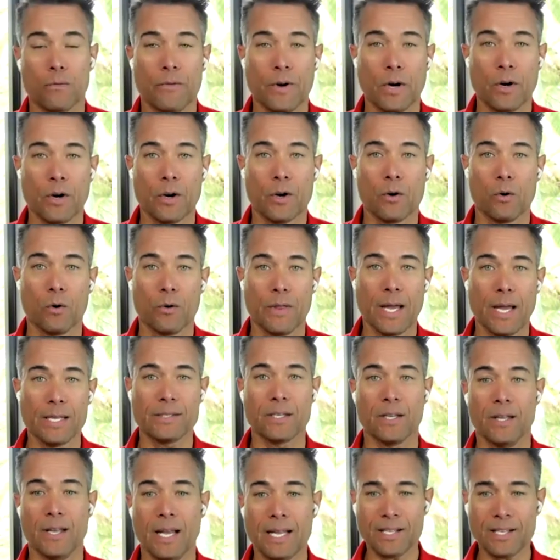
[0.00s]
Very cool. That's
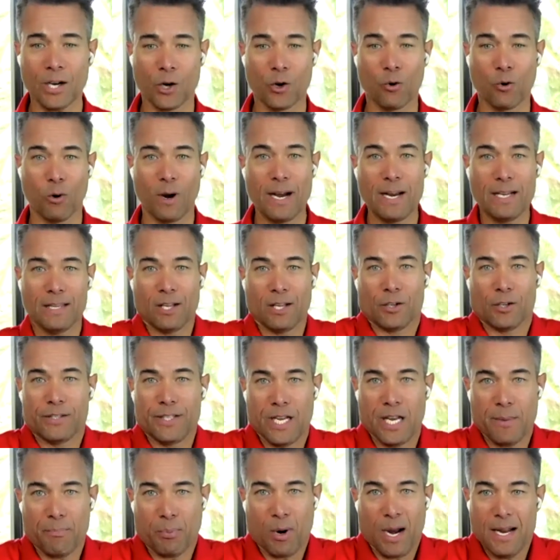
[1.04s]
a great little
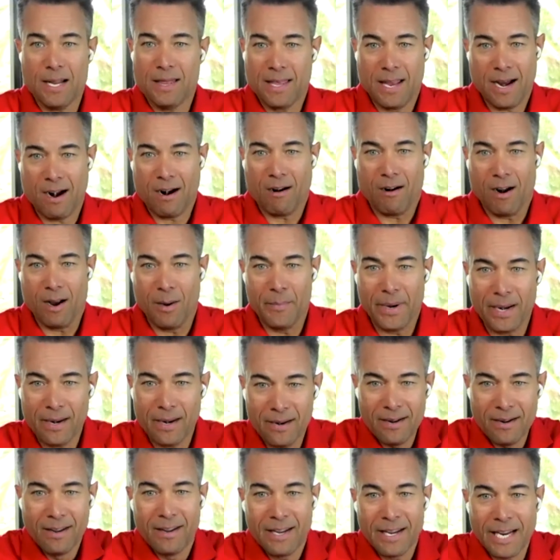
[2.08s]
tip right there. I
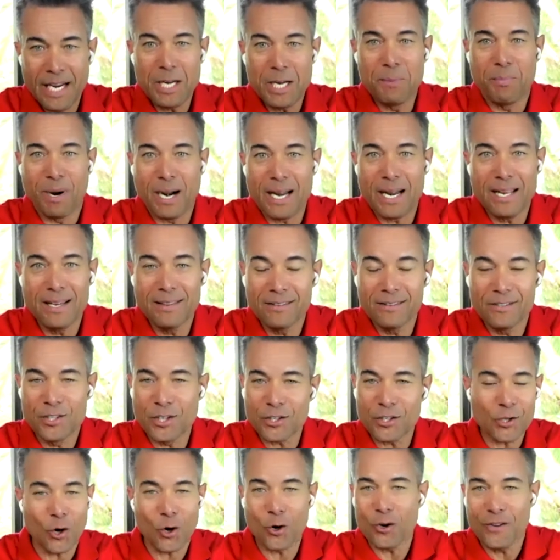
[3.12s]
mean, anybody
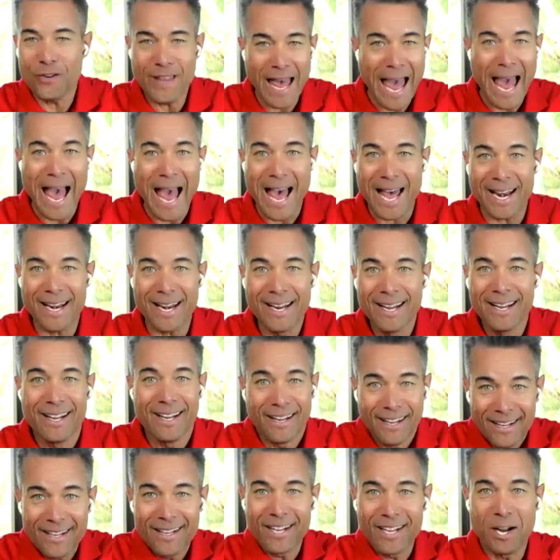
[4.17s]
just heard that,
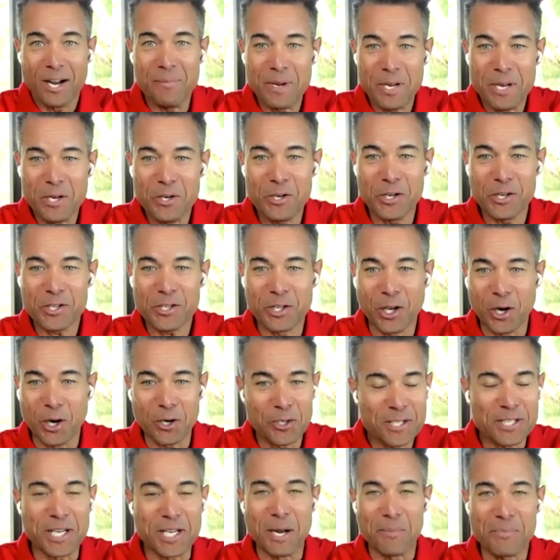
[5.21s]
I mean, you just
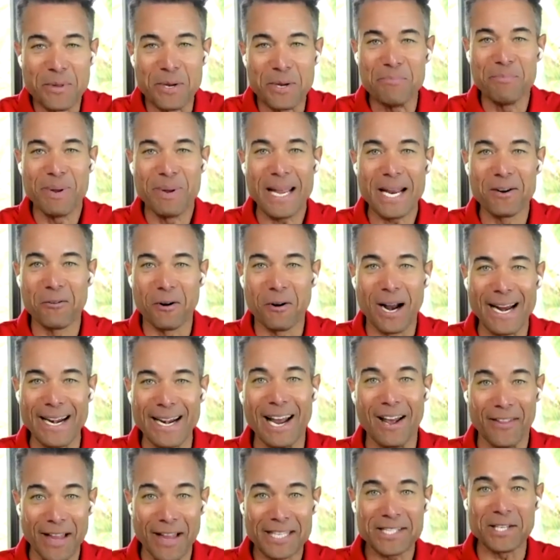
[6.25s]
learned something big right
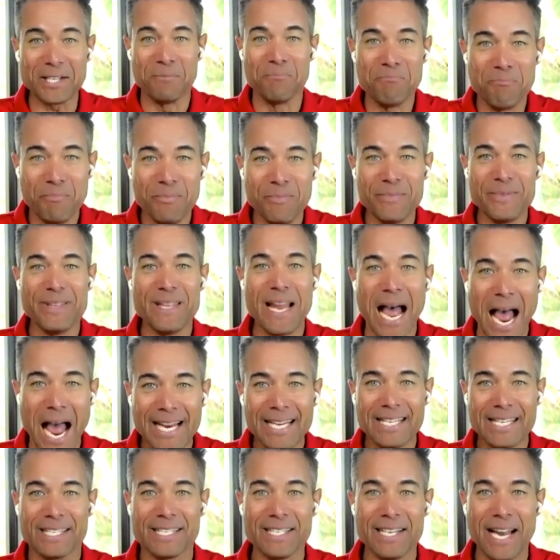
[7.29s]
now. That's a
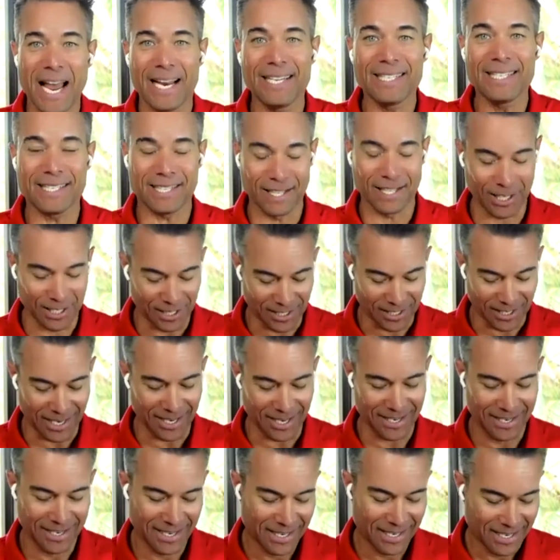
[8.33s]
nice little
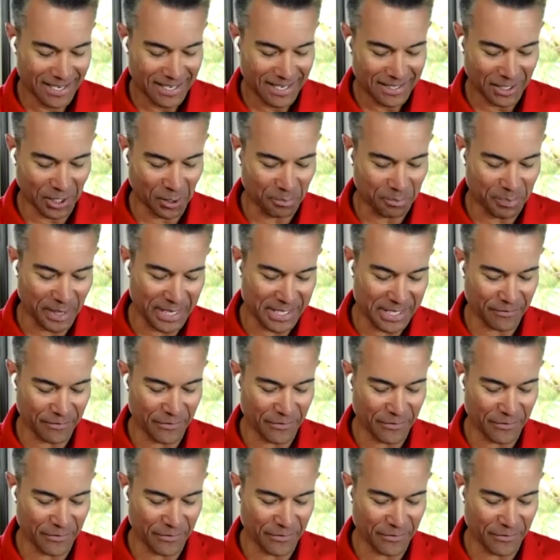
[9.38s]
piece of